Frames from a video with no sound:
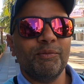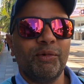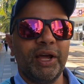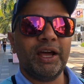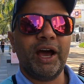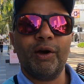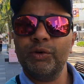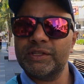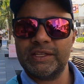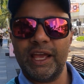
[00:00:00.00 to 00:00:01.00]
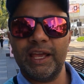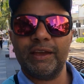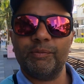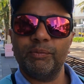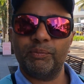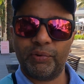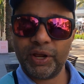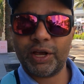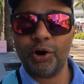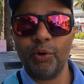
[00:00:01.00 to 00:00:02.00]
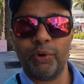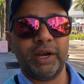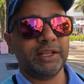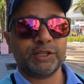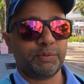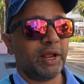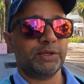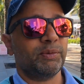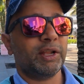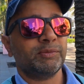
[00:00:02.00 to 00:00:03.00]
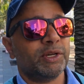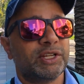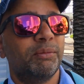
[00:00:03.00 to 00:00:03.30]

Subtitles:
But I would say pre-COVID, this place must